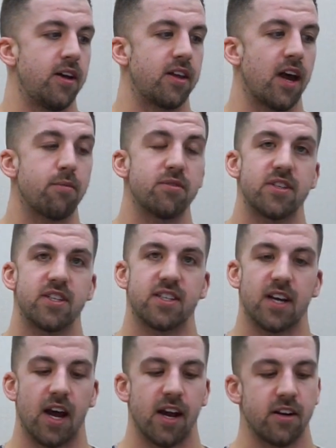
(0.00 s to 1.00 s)
The app is
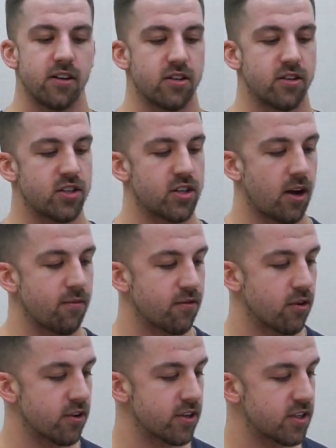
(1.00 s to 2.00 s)
designed to stop
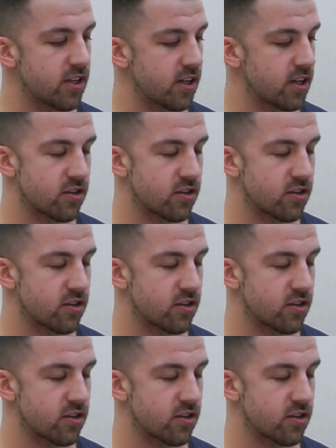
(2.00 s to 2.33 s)
focusing